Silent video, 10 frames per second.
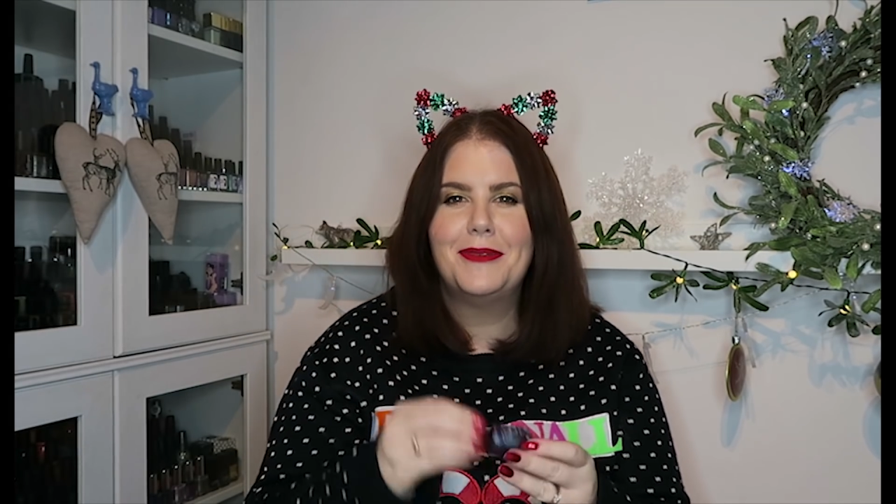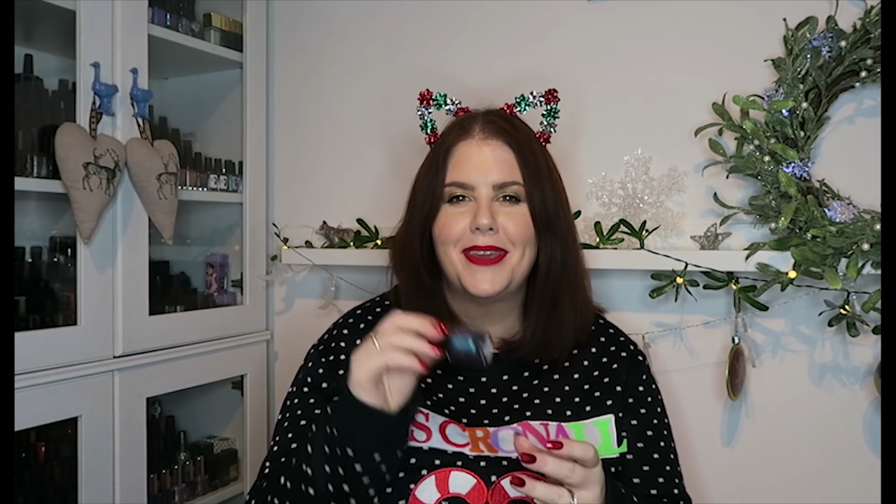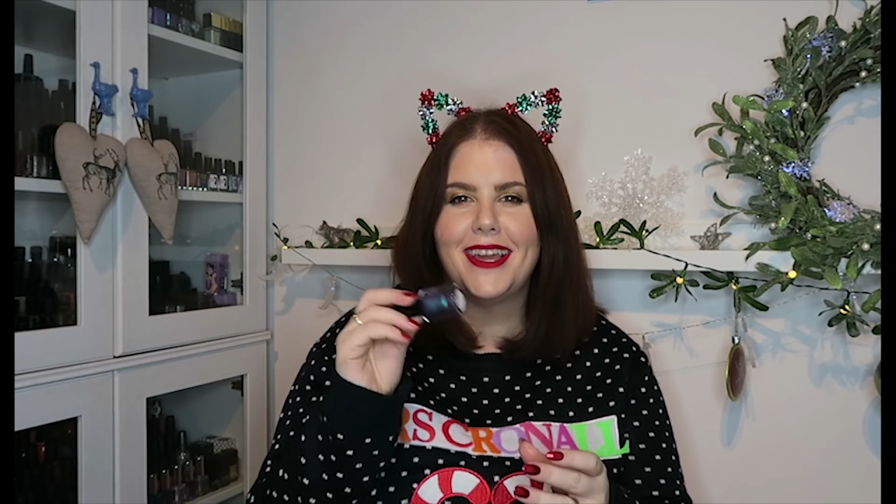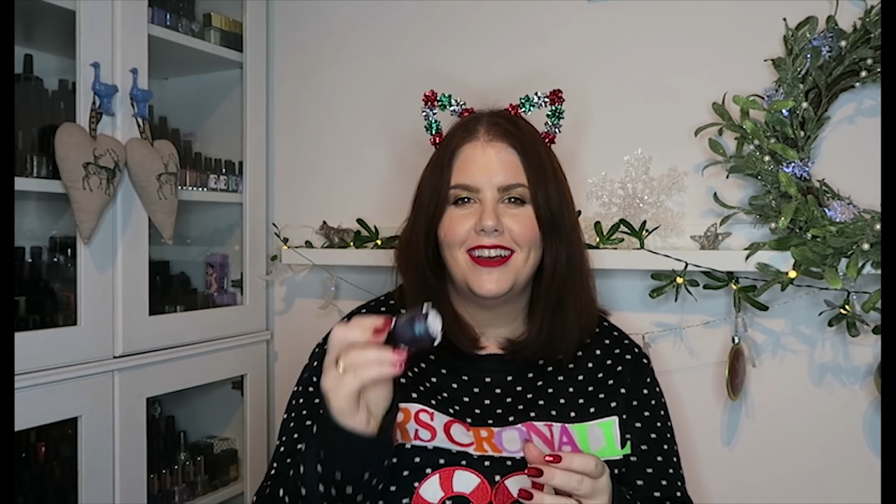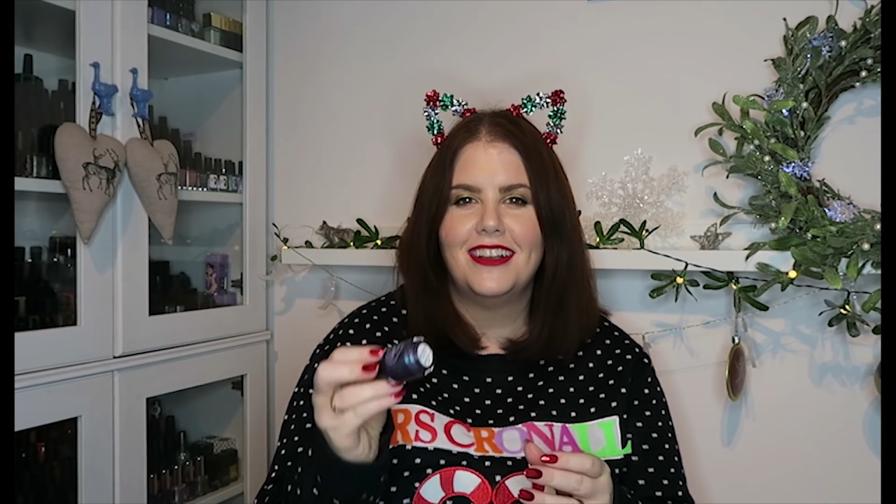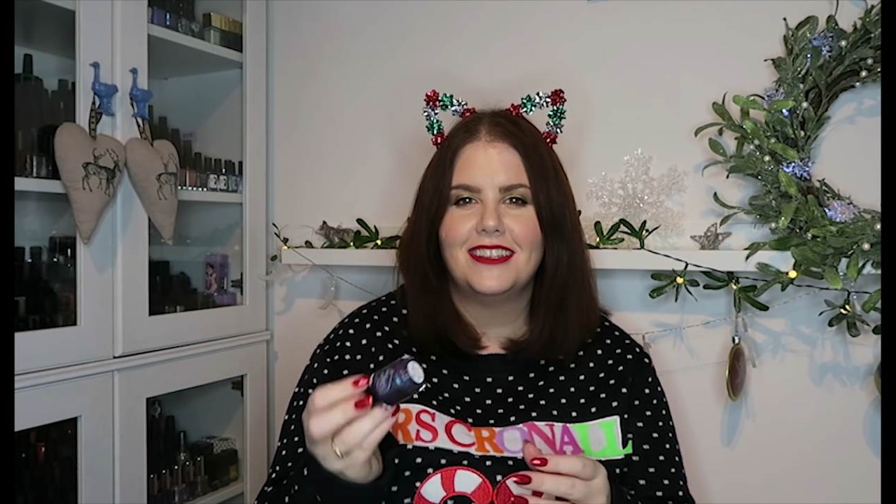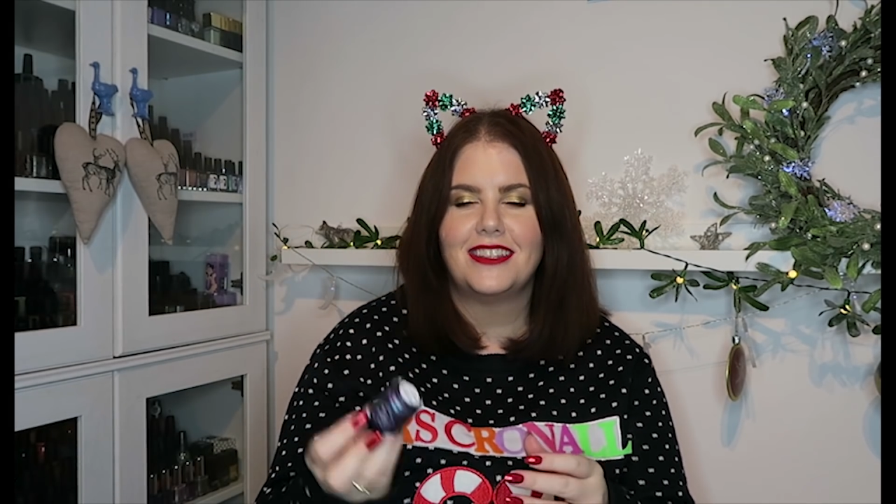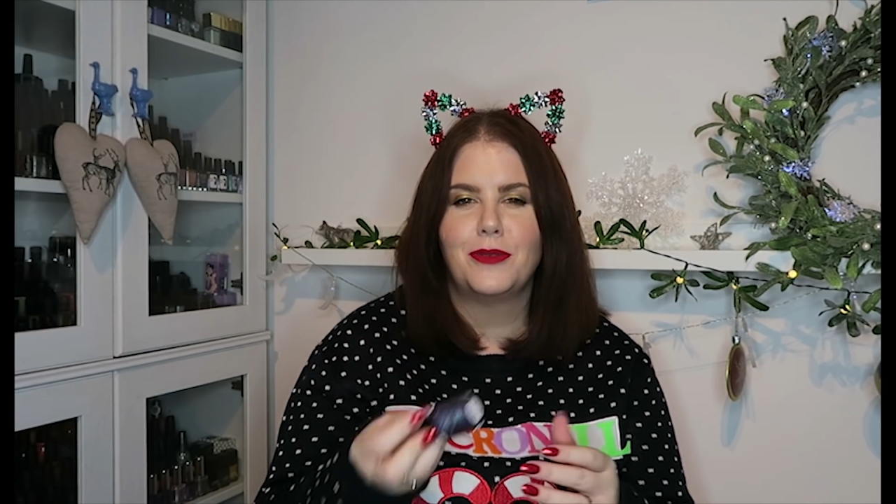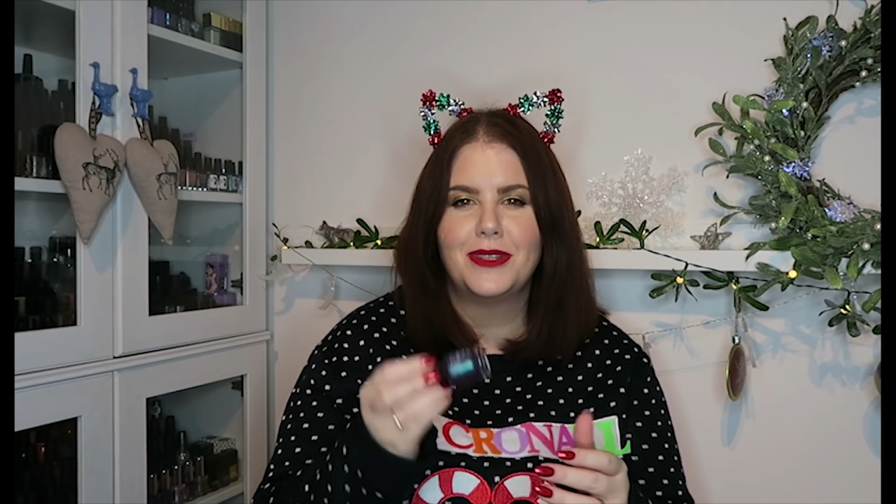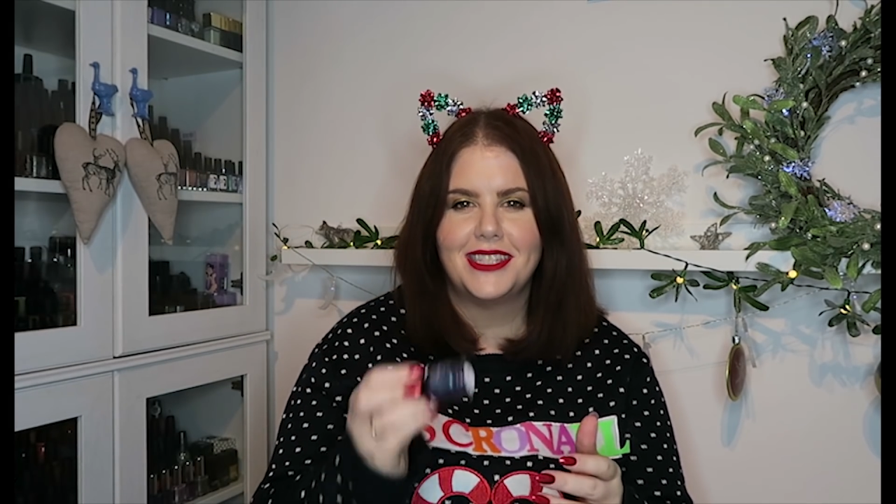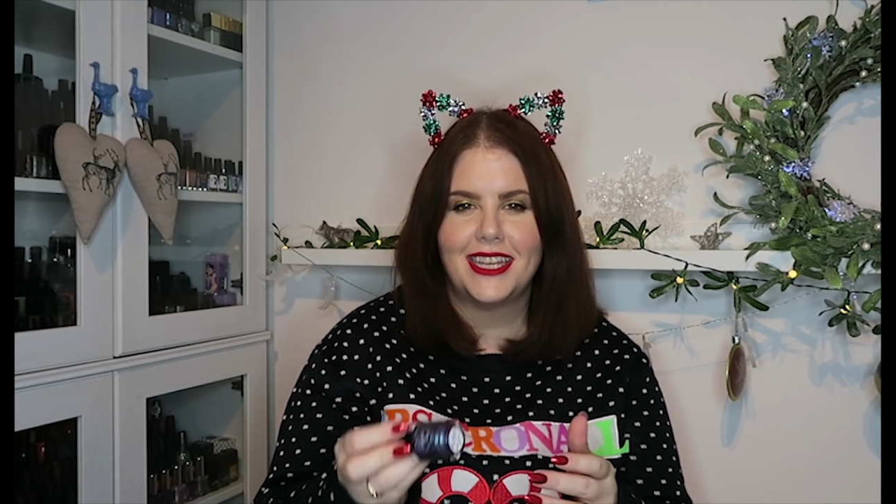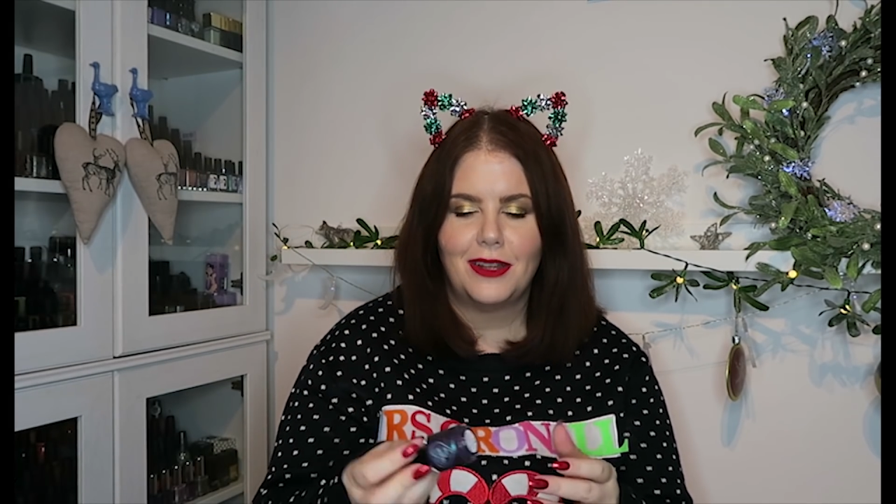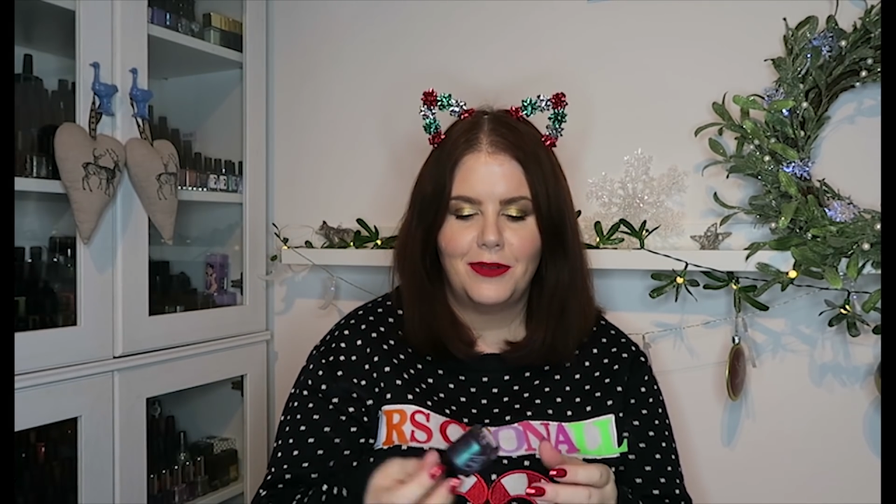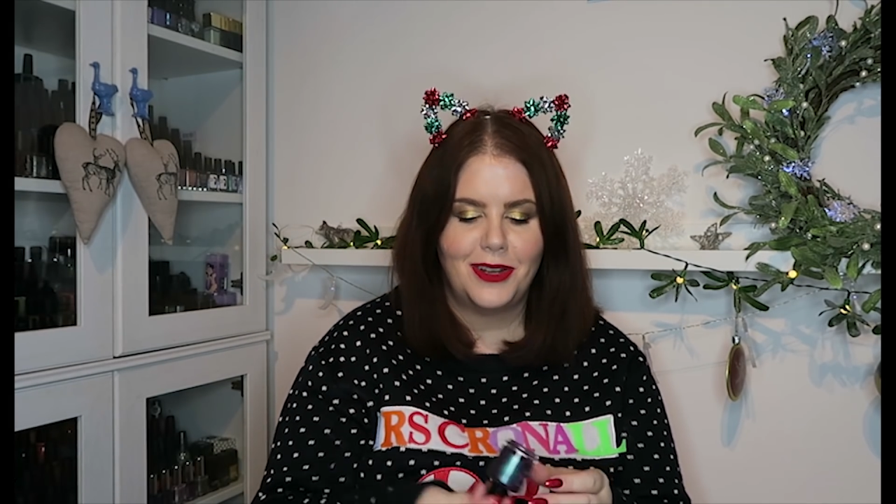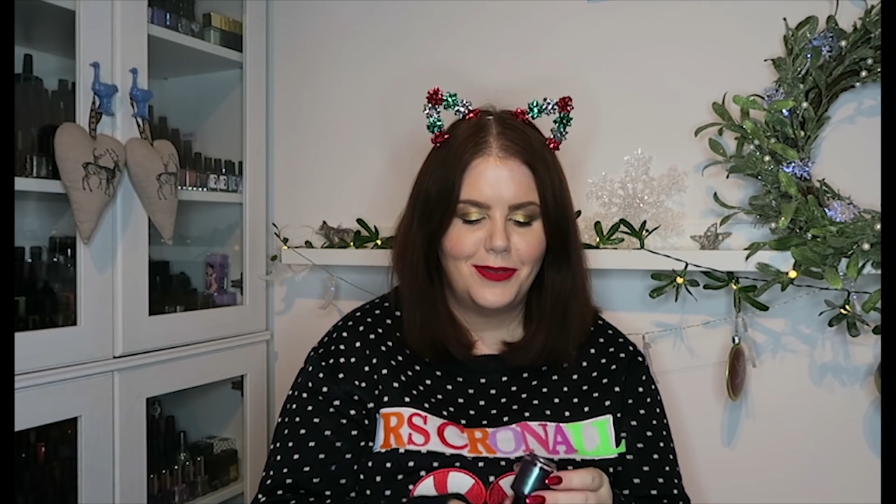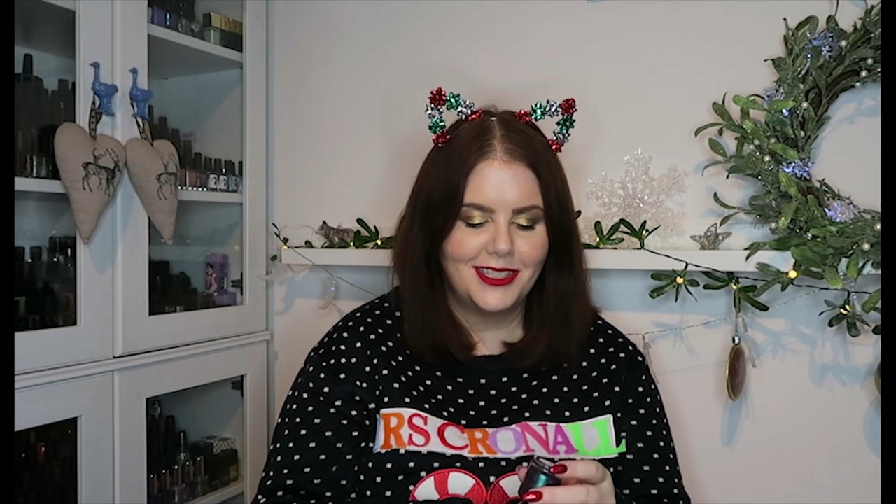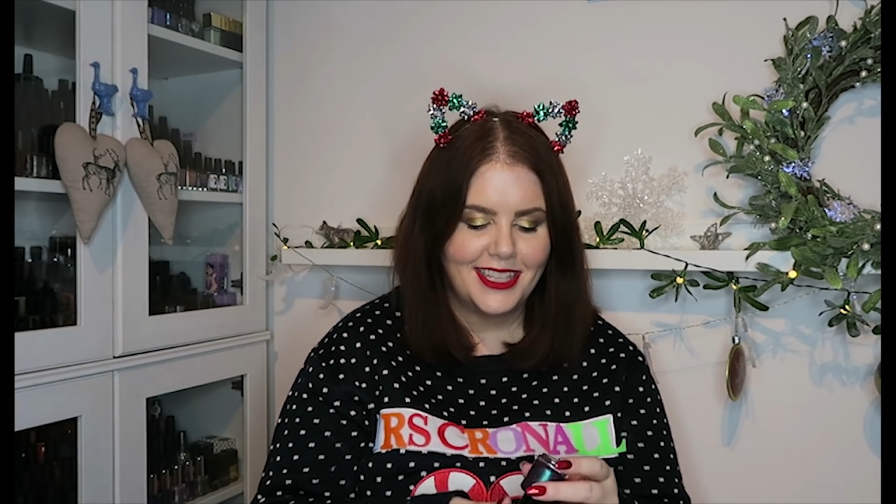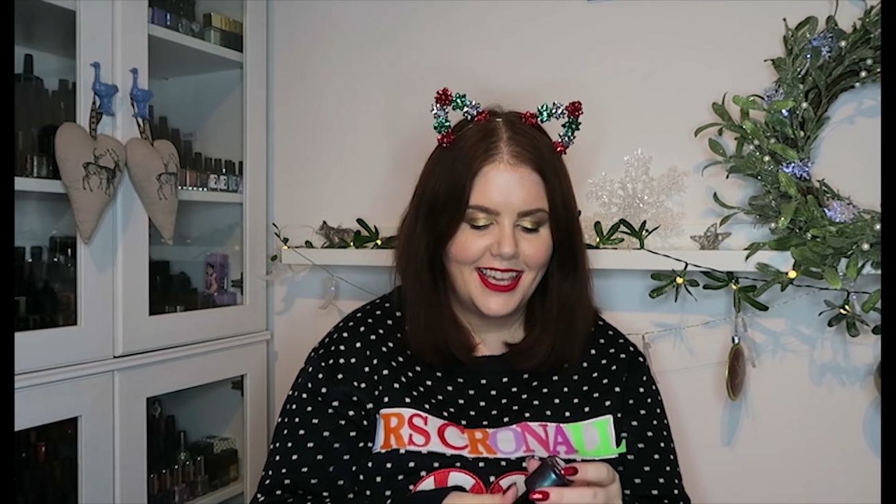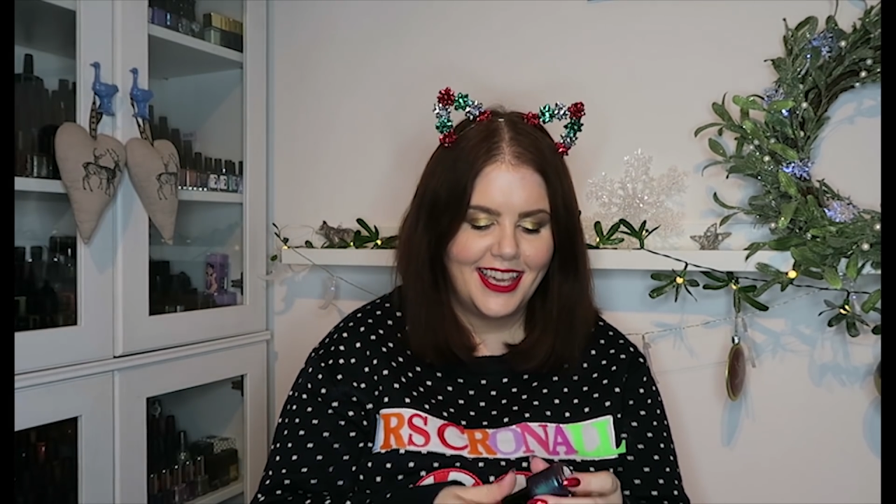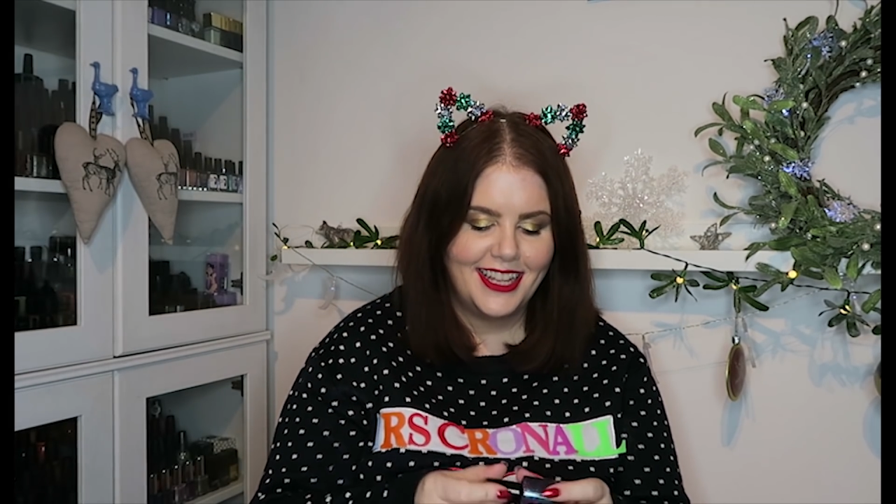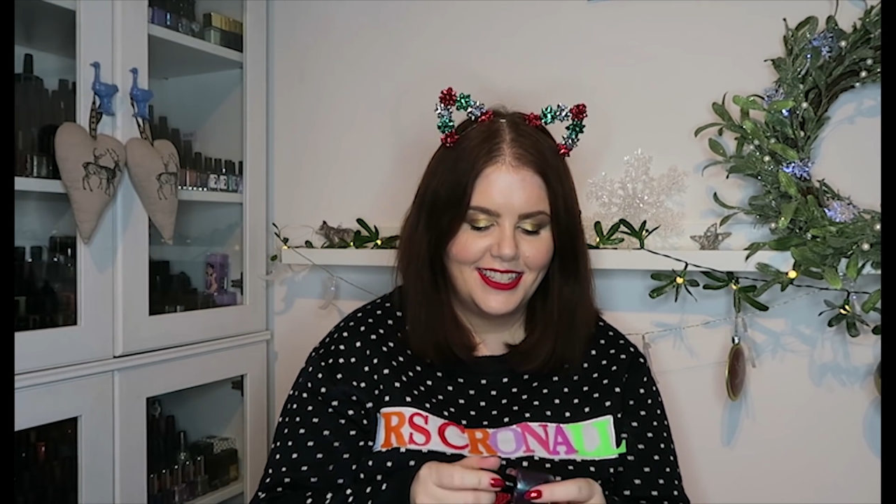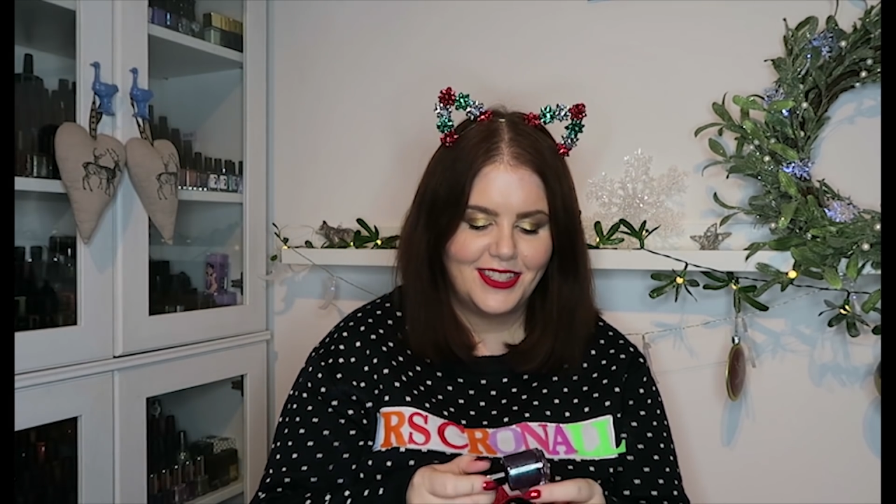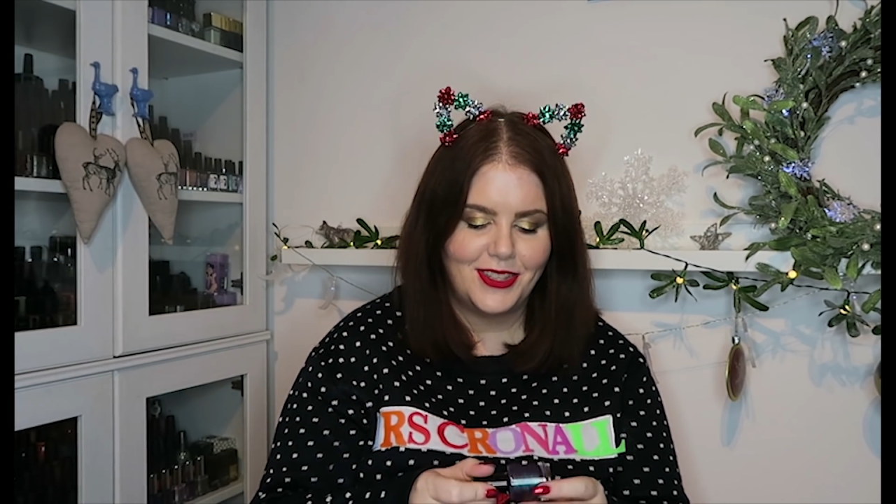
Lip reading: because I would sing it when I was a kid.